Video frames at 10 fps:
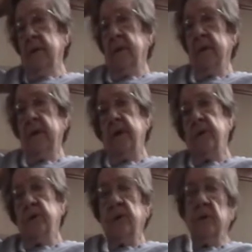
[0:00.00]
that he
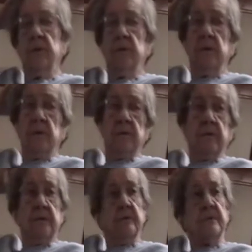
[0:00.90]
could go, you know,
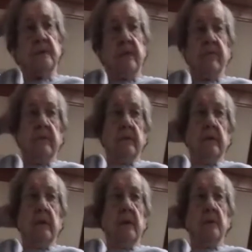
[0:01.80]
do stuff.
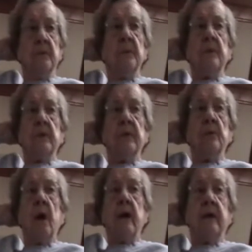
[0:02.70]
We were in
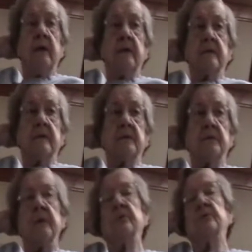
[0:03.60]
walking distance.
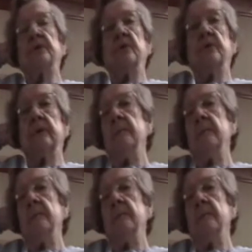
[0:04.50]
We used to go